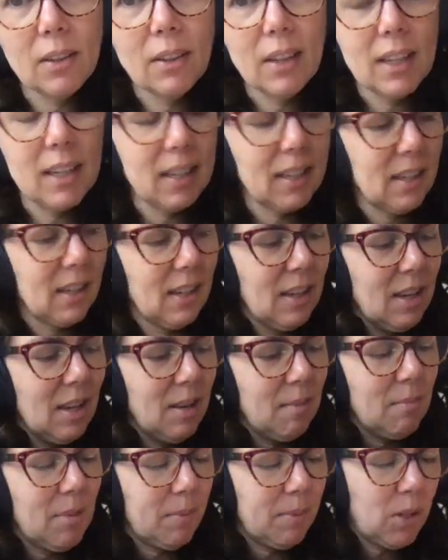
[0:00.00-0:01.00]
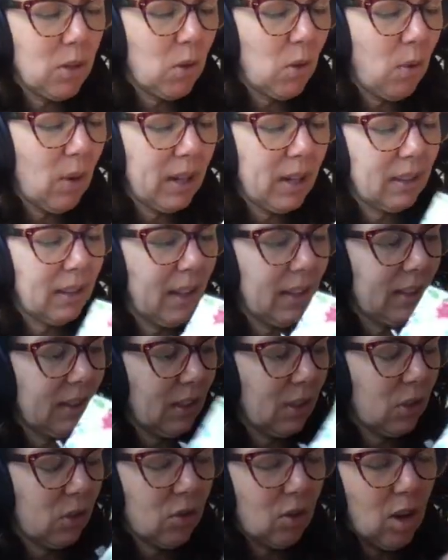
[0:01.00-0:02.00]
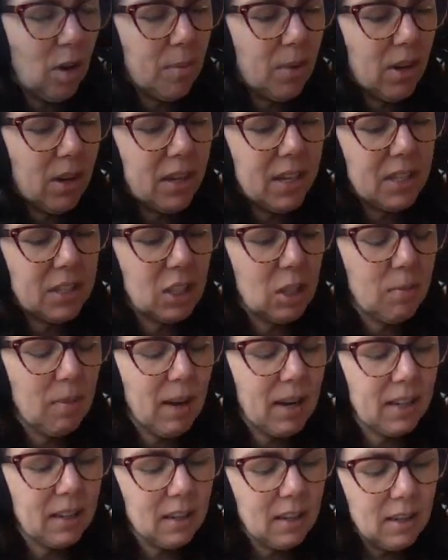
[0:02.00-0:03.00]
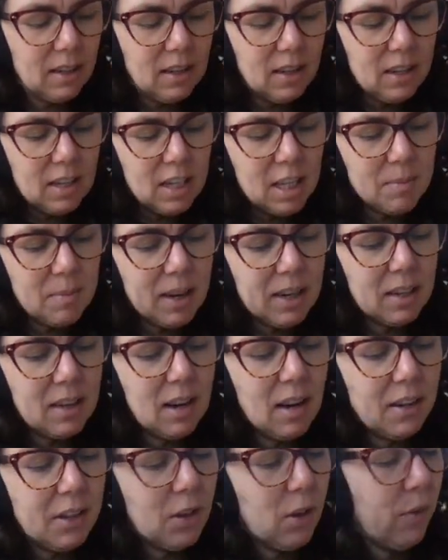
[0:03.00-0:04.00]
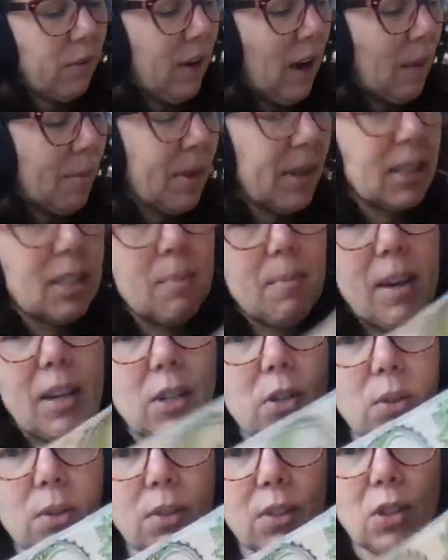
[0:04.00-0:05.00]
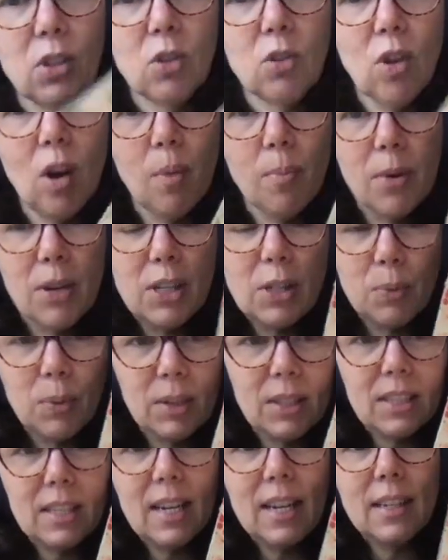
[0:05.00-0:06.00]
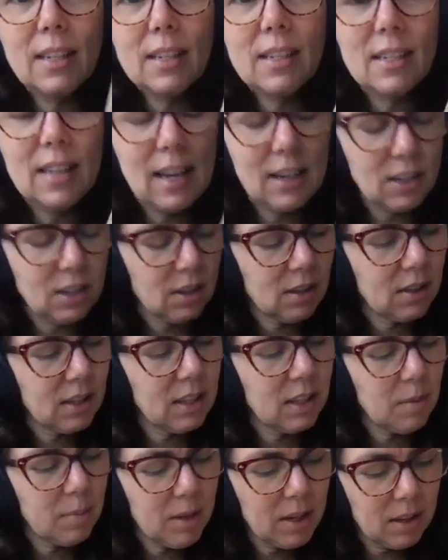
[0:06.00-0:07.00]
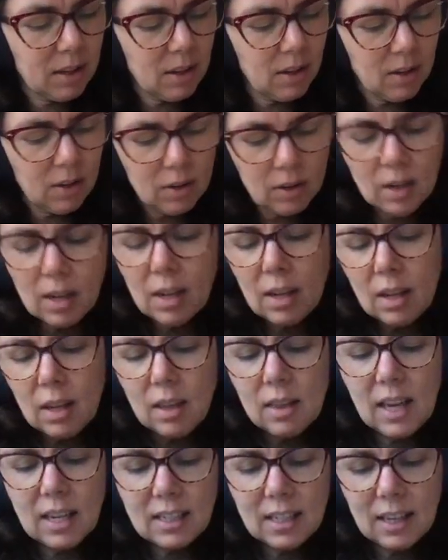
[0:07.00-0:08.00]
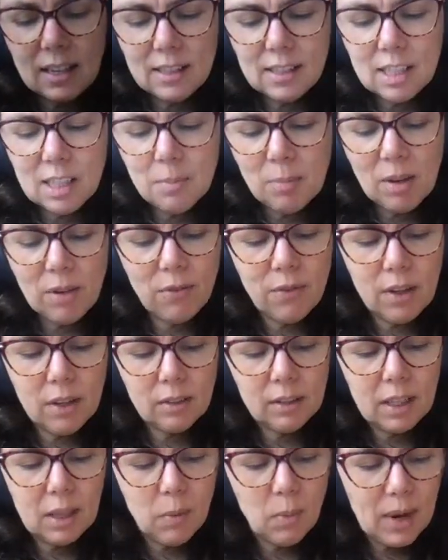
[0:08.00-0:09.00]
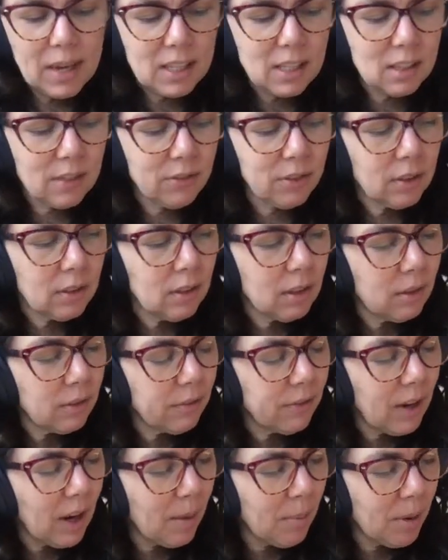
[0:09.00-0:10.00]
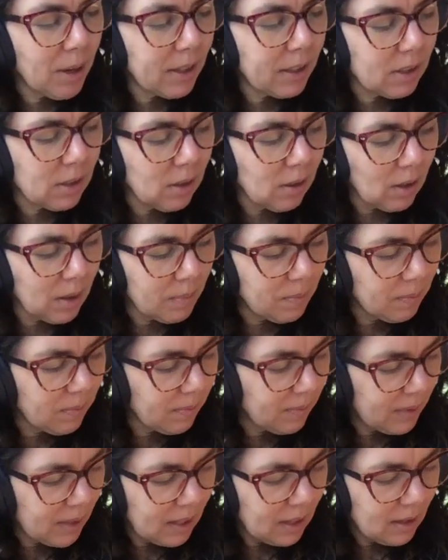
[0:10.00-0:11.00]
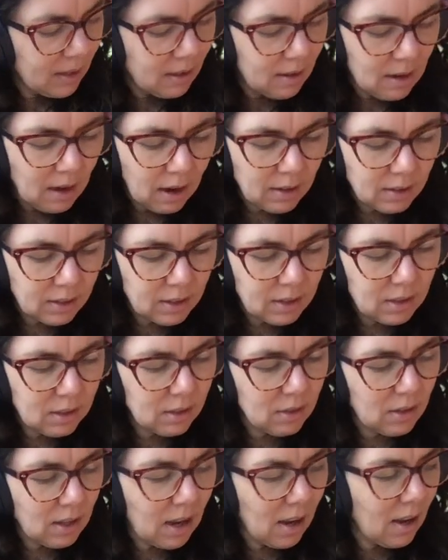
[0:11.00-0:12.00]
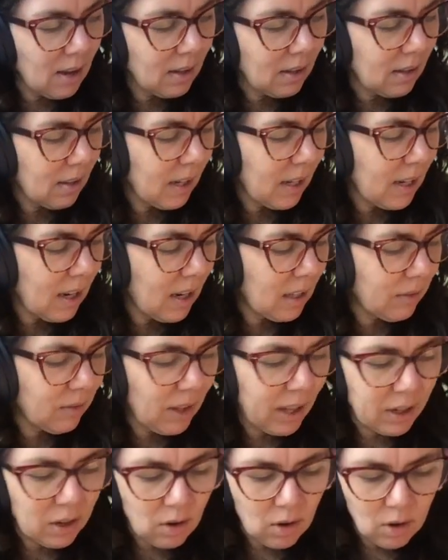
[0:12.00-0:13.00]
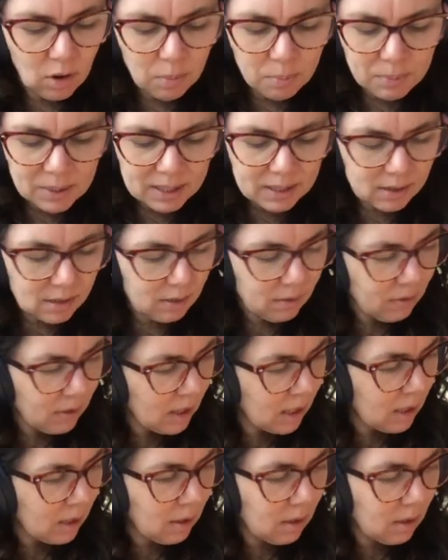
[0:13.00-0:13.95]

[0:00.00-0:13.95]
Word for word: Like maybe you quite like the strawberries. You might you might cut your fabric to make sure the strawberries were dead center in the pillow. That tends to be fairly wasteful of fabric, so I'm not going to do that. And I kind of like all bits of this